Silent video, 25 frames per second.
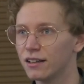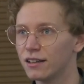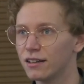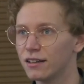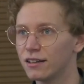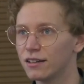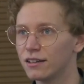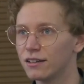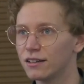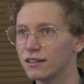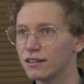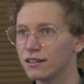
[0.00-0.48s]

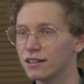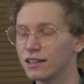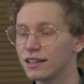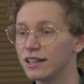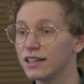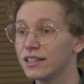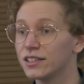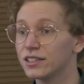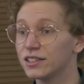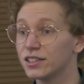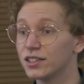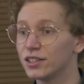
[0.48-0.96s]
uh,
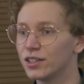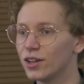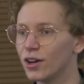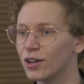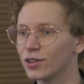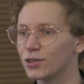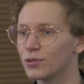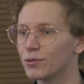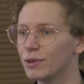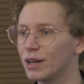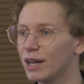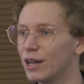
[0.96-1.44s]
is
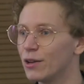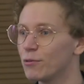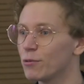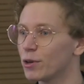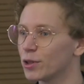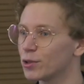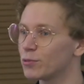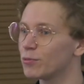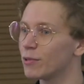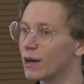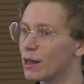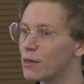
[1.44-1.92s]
not really
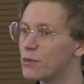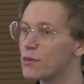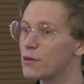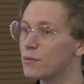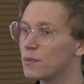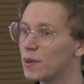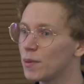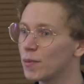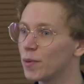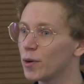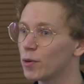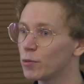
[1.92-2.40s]
what
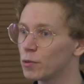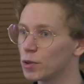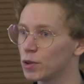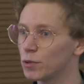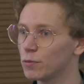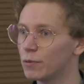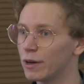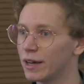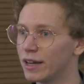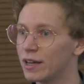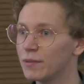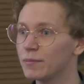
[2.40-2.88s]
wealthy people
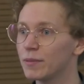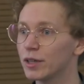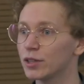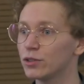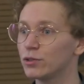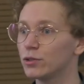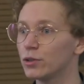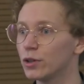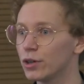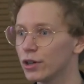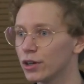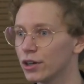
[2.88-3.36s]
would wear,
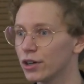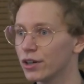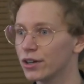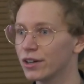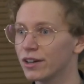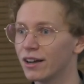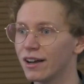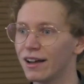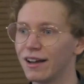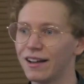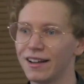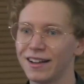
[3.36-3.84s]
but to
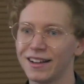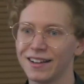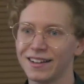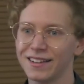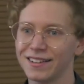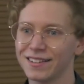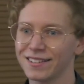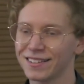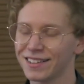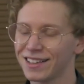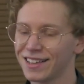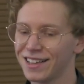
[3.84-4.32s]
her
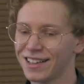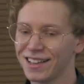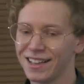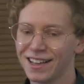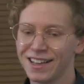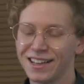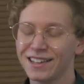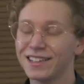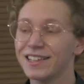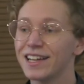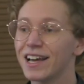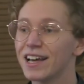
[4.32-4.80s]
uh,
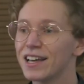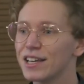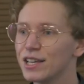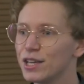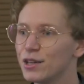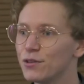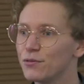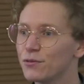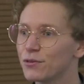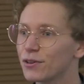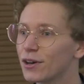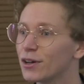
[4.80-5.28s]

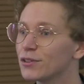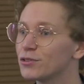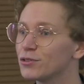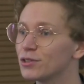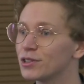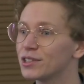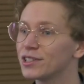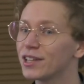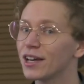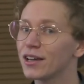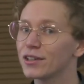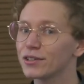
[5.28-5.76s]
naive
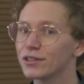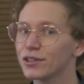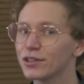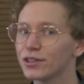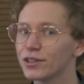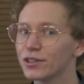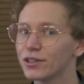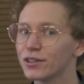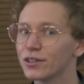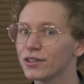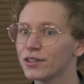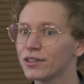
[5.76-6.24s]
countryside
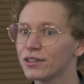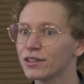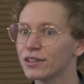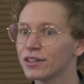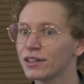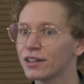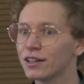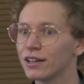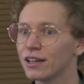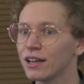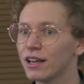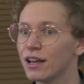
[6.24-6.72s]
girl,
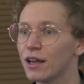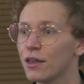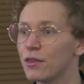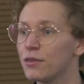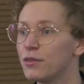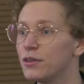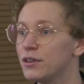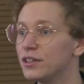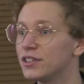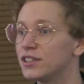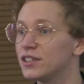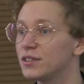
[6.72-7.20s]

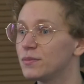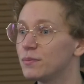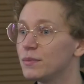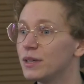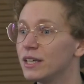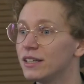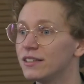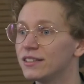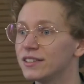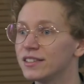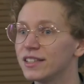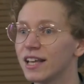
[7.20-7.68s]
this
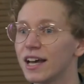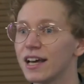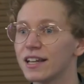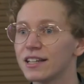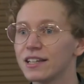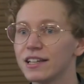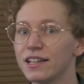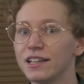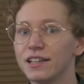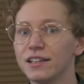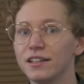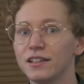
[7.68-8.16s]
means
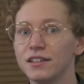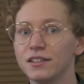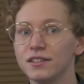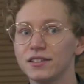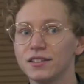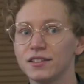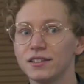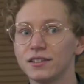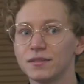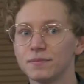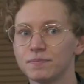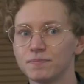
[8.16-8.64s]
that
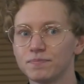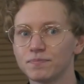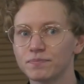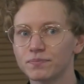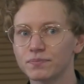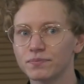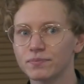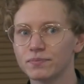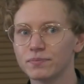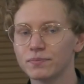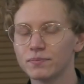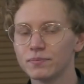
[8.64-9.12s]
he's.
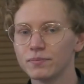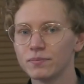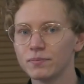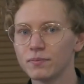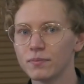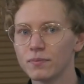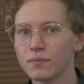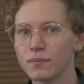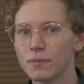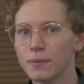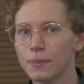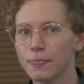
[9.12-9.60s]

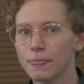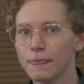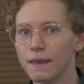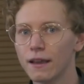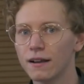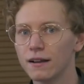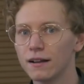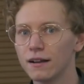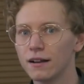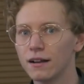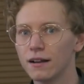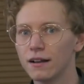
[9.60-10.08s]

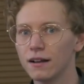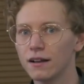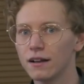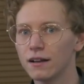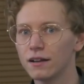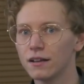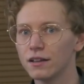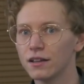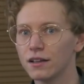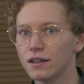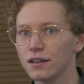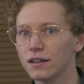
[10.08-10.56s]

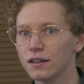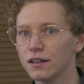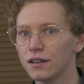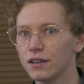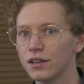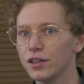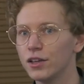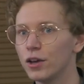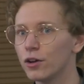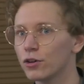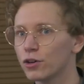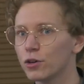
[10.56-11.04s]
Uh,
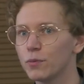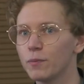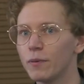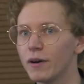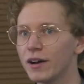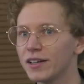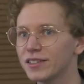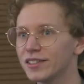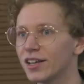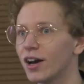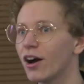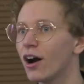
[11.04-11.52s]
he
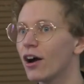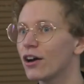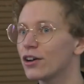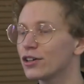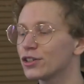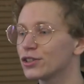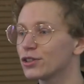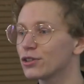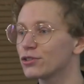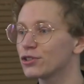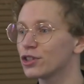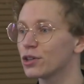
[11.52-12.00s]
occupies a
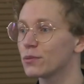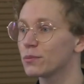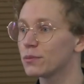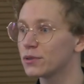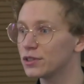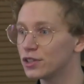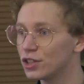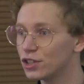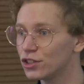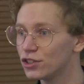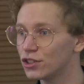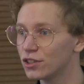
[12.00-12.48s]
higher social
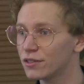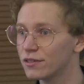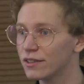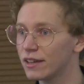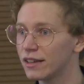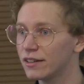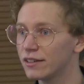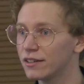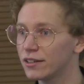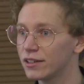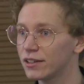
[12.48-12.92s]
position than